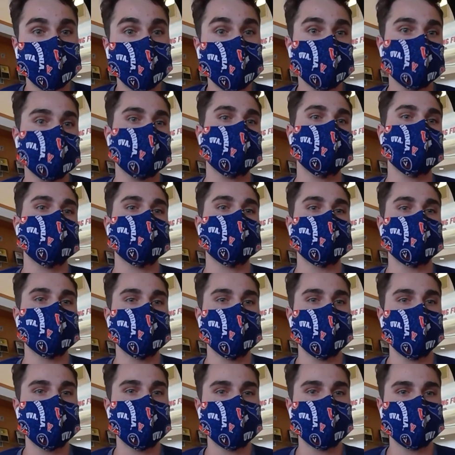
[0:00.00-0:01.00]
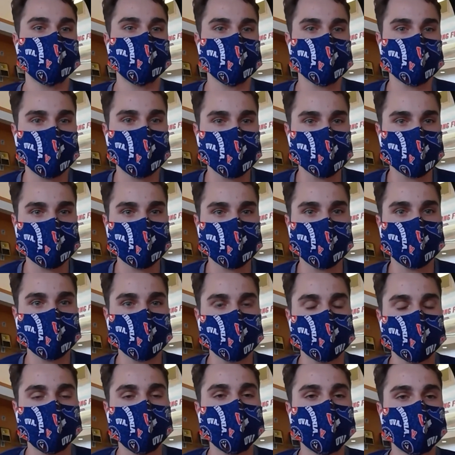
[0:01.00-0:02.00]
initiative and a lot of
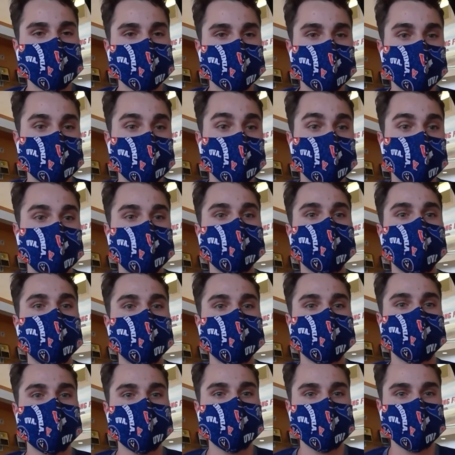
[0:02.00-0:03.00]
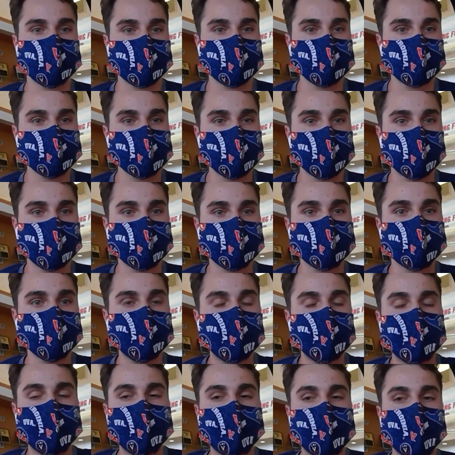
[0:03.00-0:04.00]
responsibility and ownership that you have over your own life.
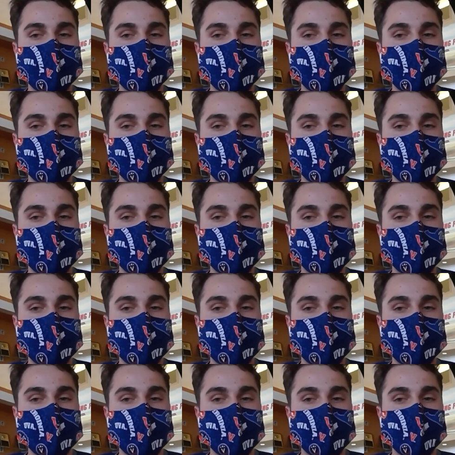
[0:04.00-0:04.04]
